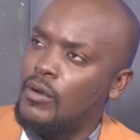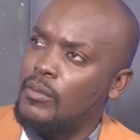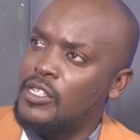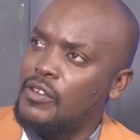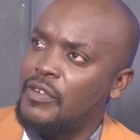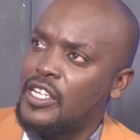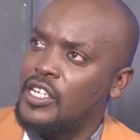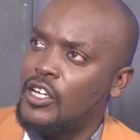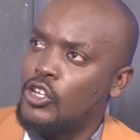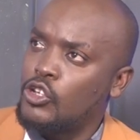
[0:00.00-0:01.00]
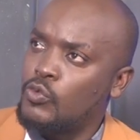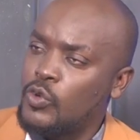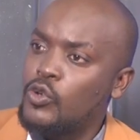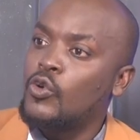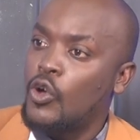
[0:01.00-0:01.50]
Mr. Victor,
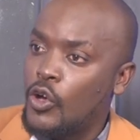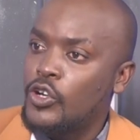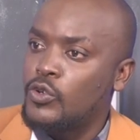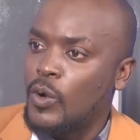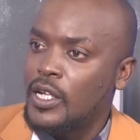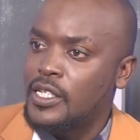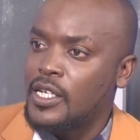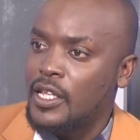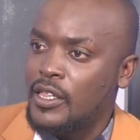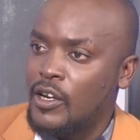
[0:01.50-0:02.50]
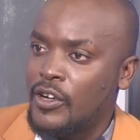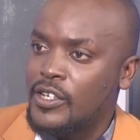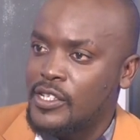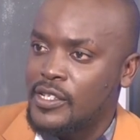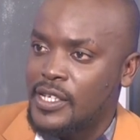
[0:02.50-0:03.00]
you heard what the
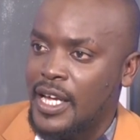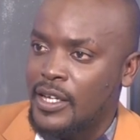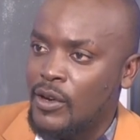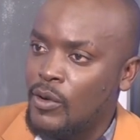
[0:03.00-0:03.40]
learners are saying,